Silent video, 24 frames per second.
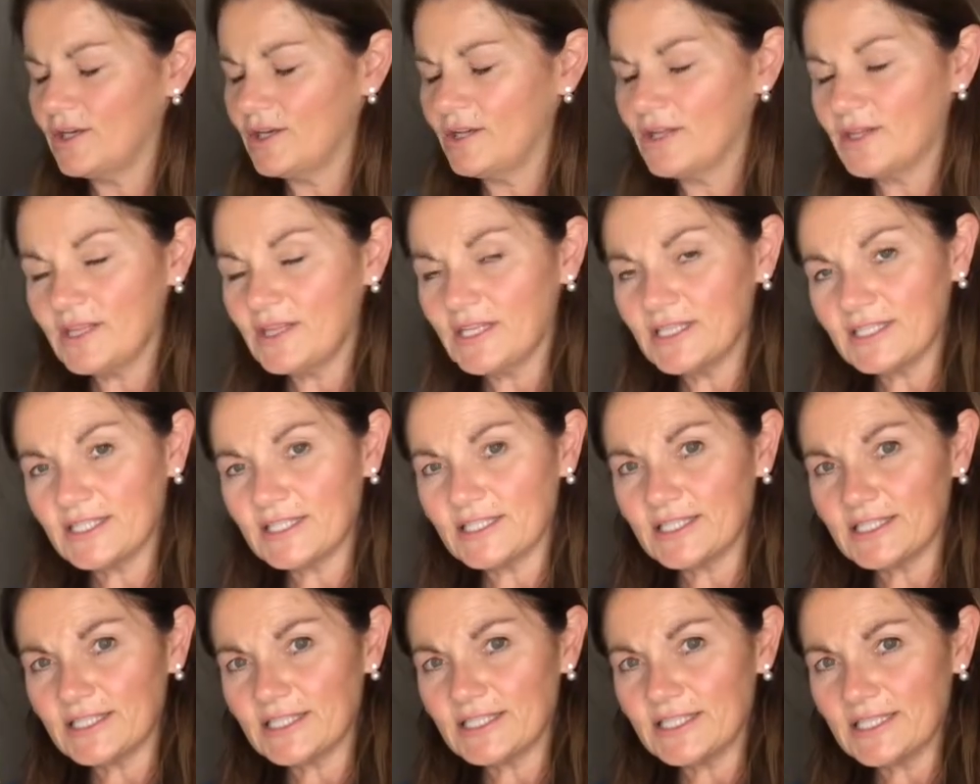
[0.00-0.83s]
this is
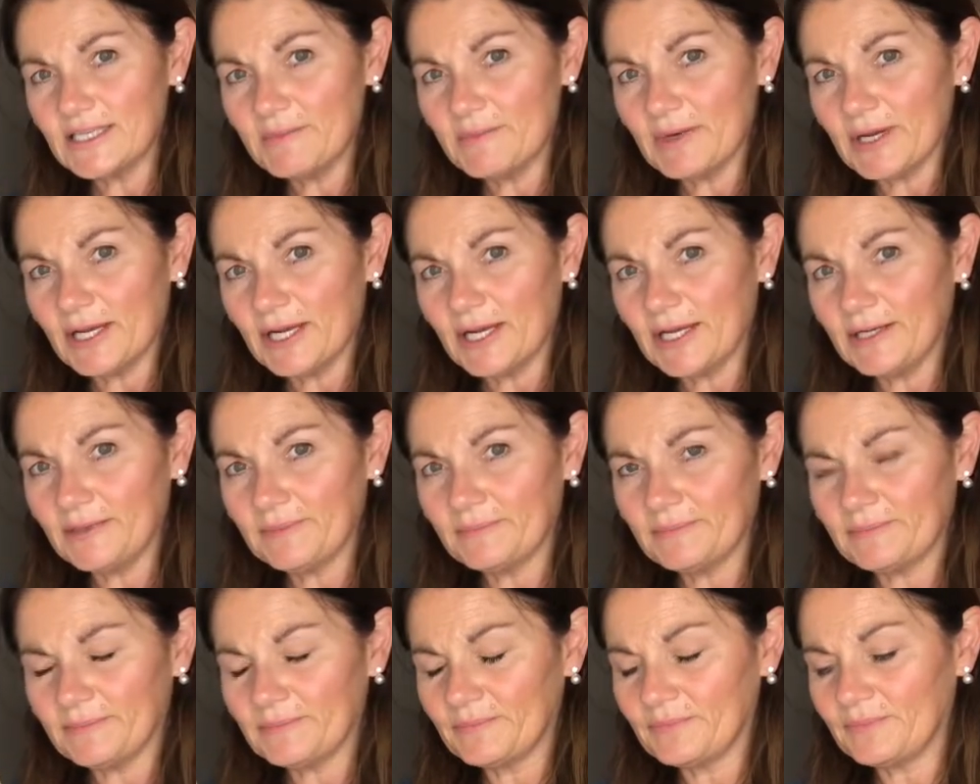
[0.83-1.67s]
a steam iron.
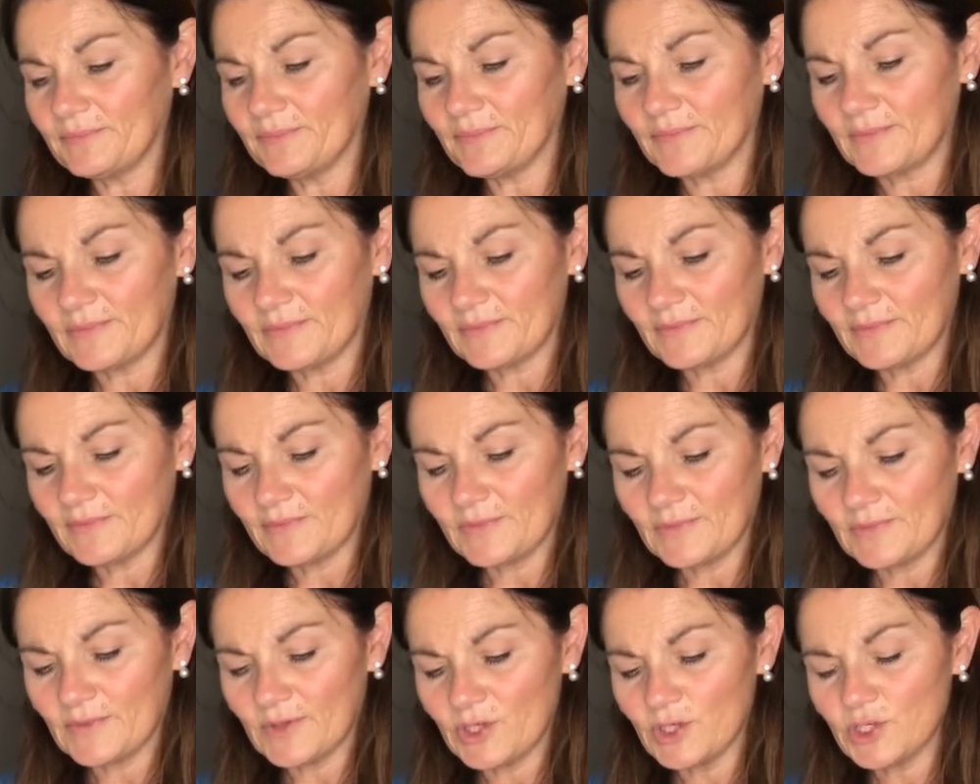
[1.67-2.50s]

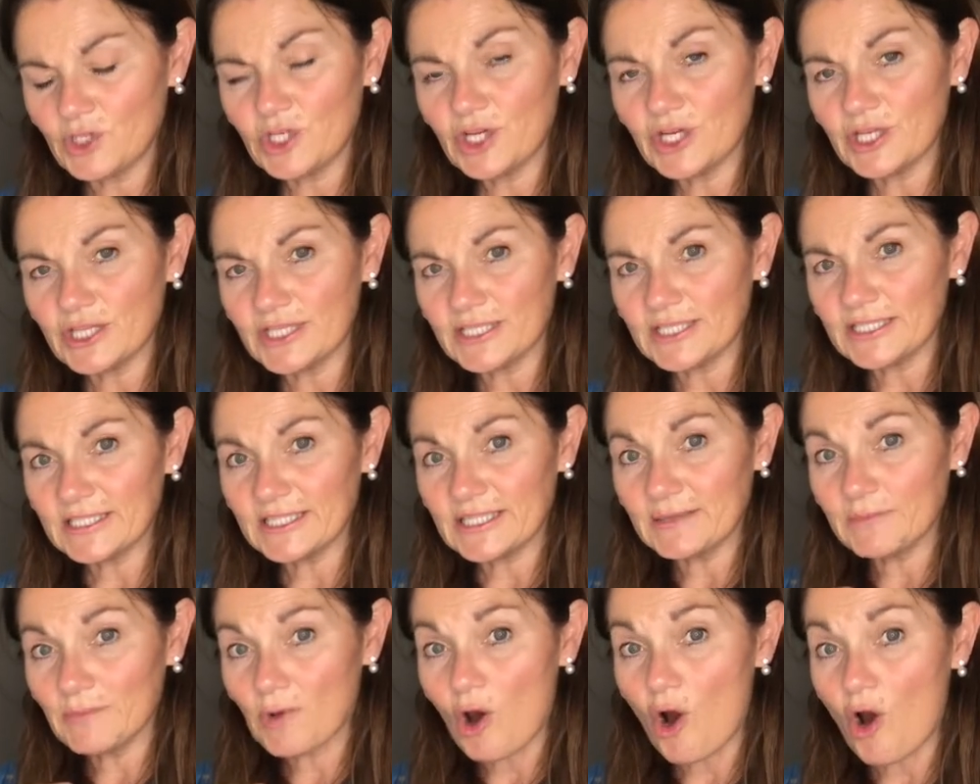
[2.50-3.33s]
You turn the
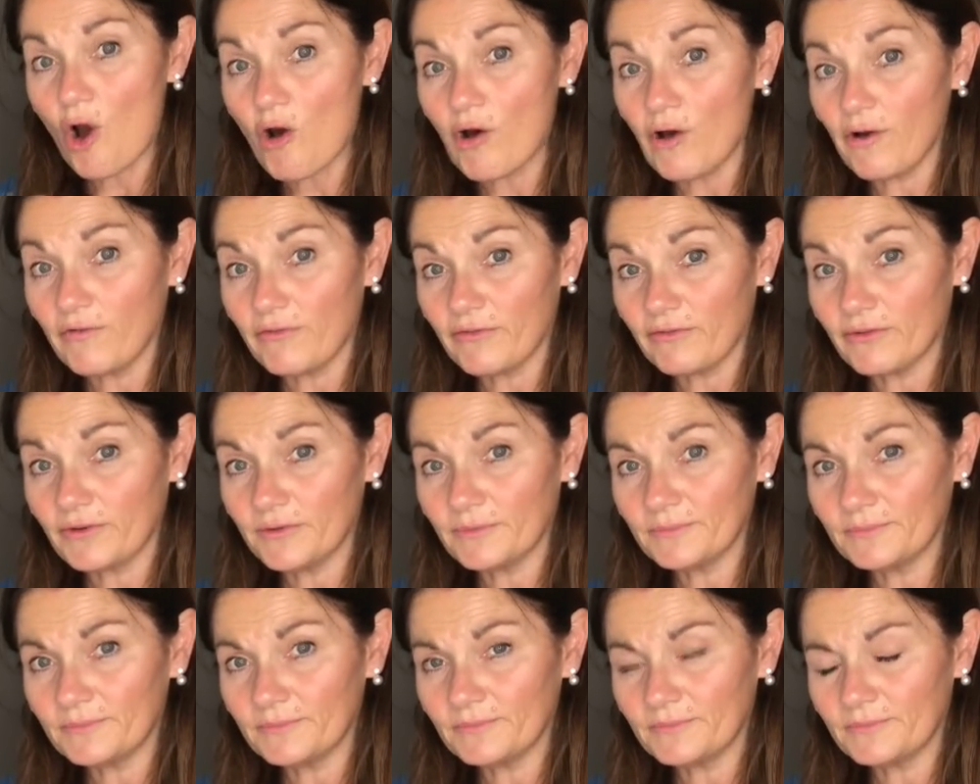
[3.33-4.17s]
steam off.
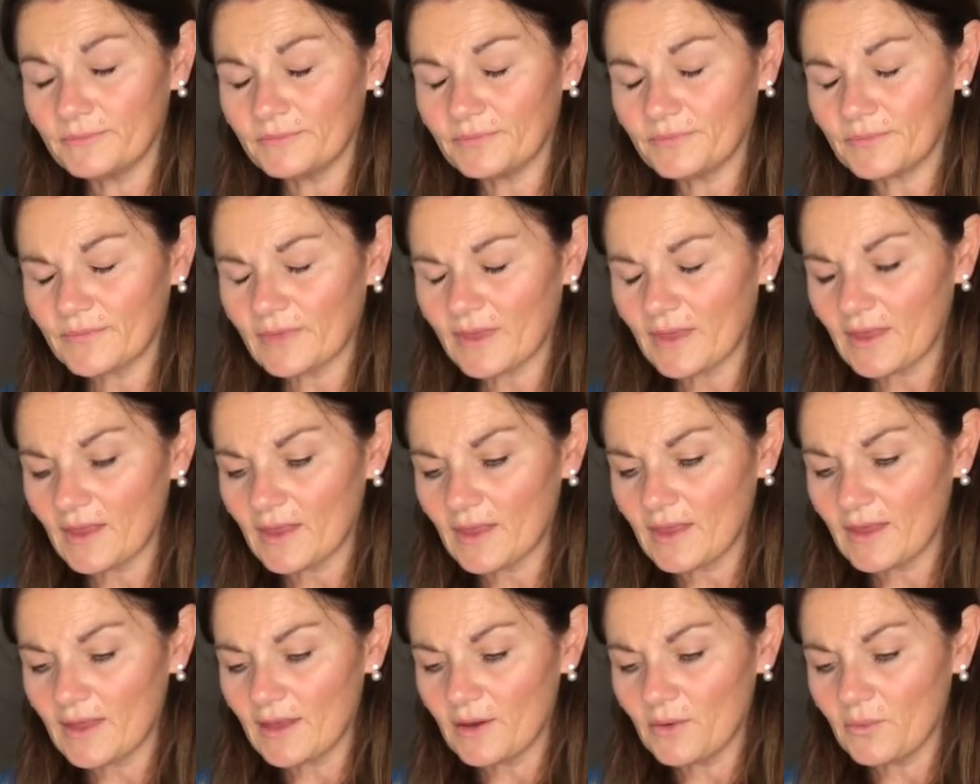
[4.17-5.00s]

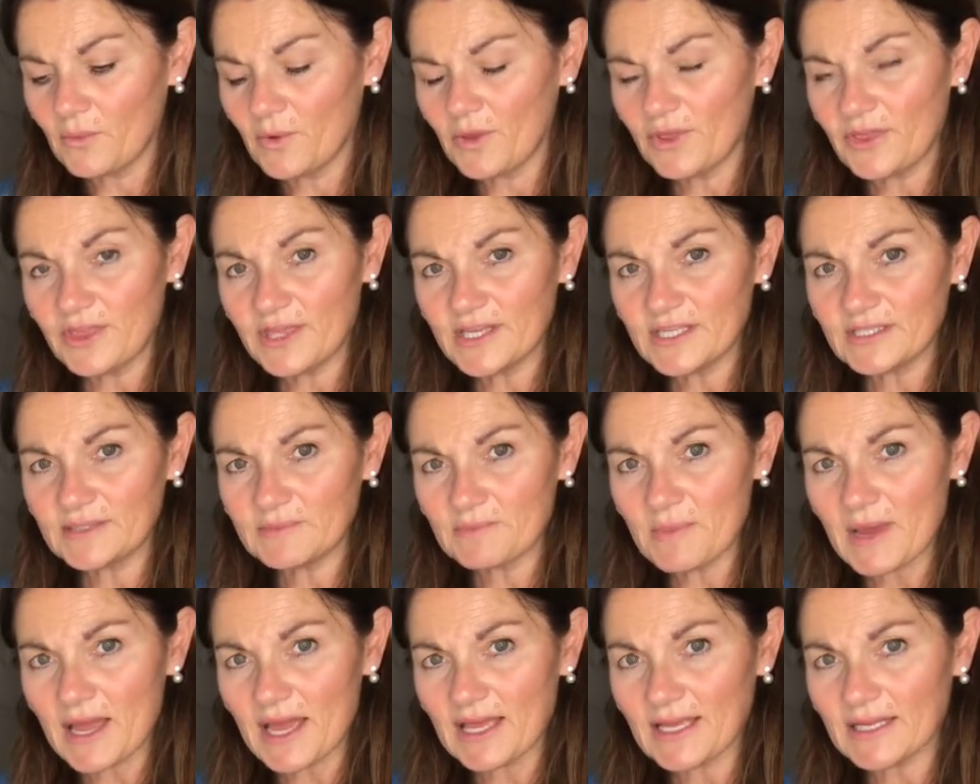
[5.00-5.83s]
With this
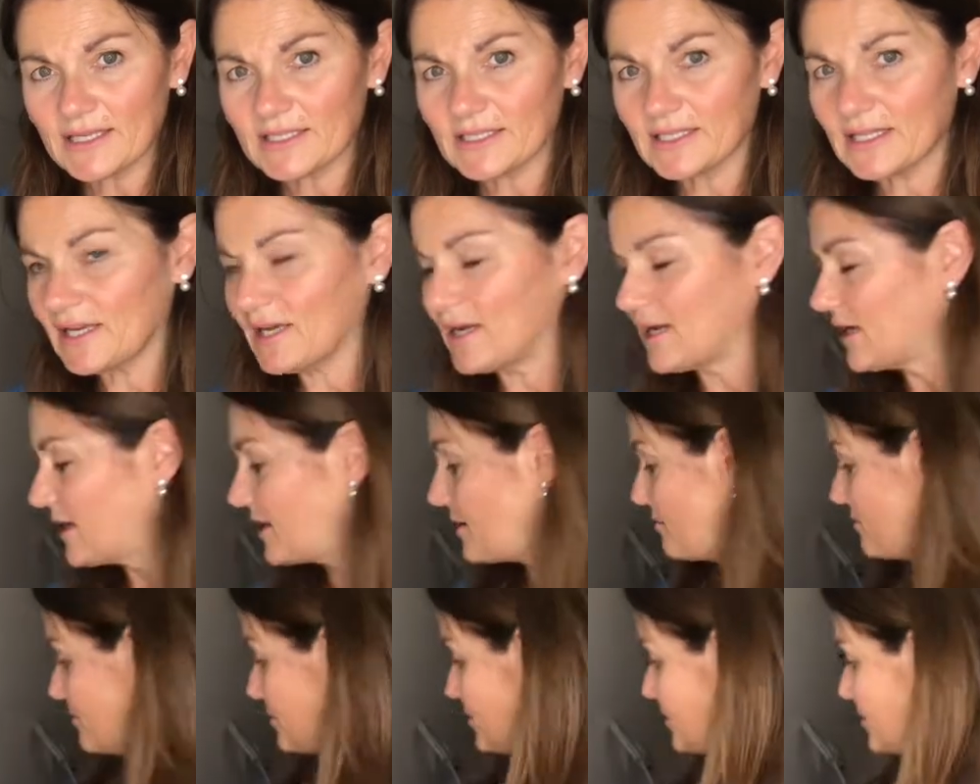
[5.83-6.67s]
mat, I
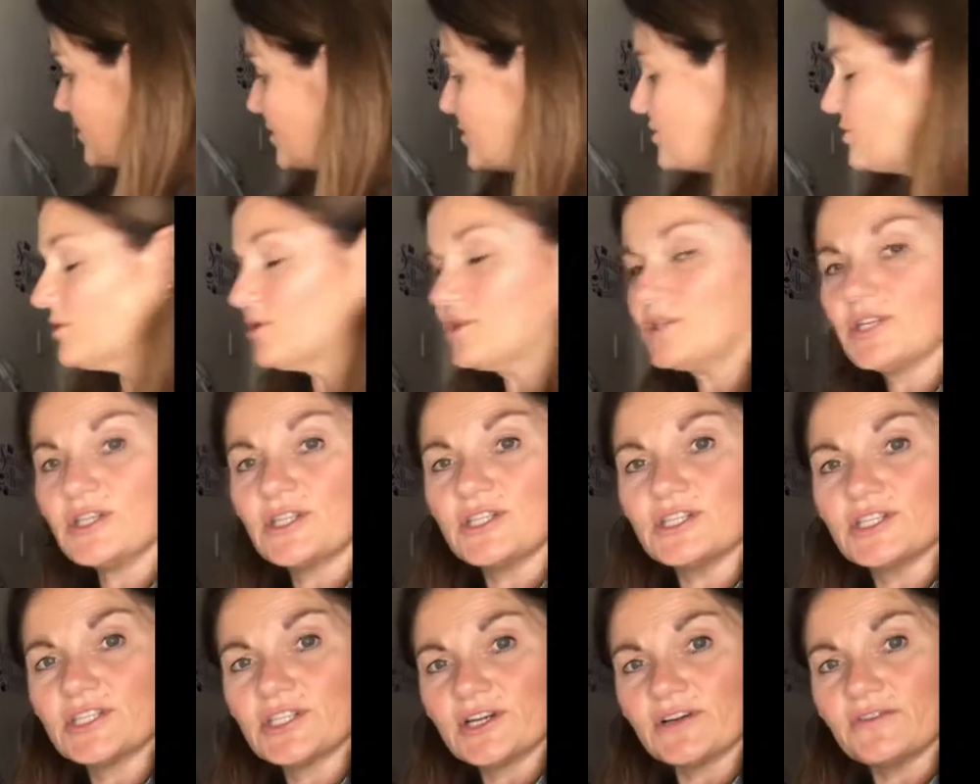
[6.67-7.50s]
can put it onto the
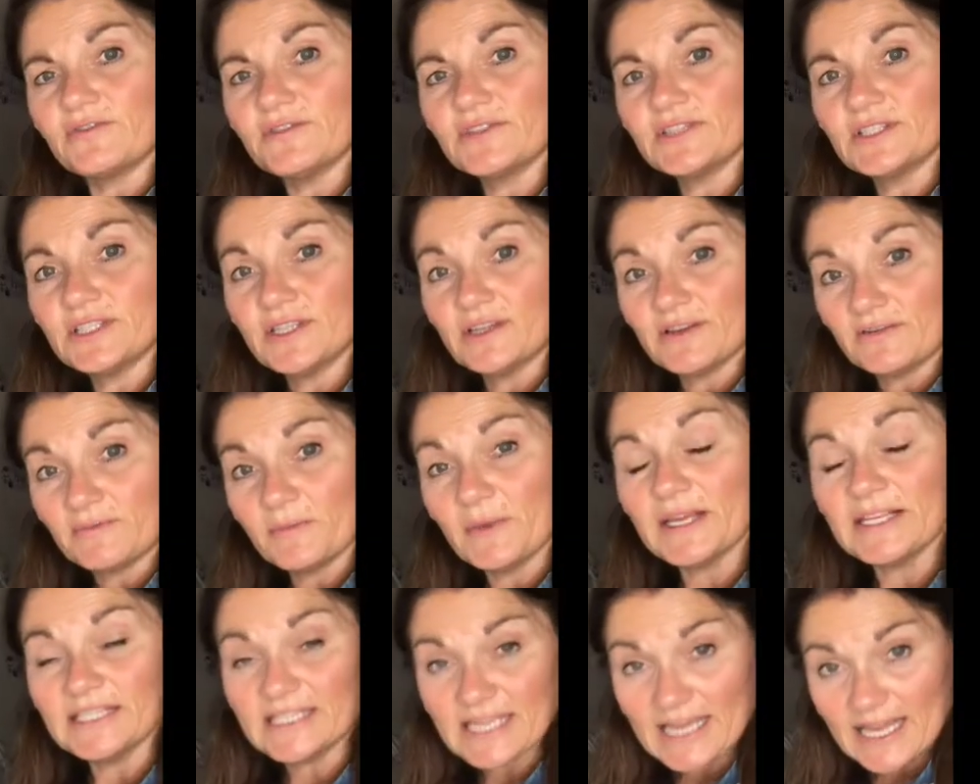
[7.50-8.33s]
surface here of
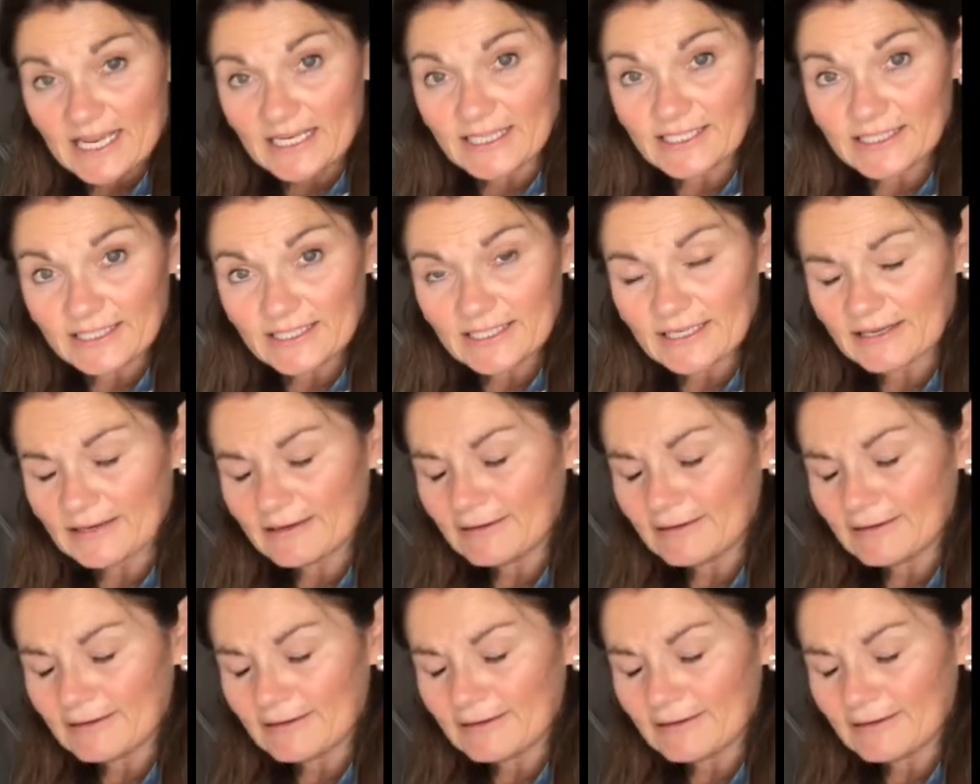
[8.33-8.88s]
my desk.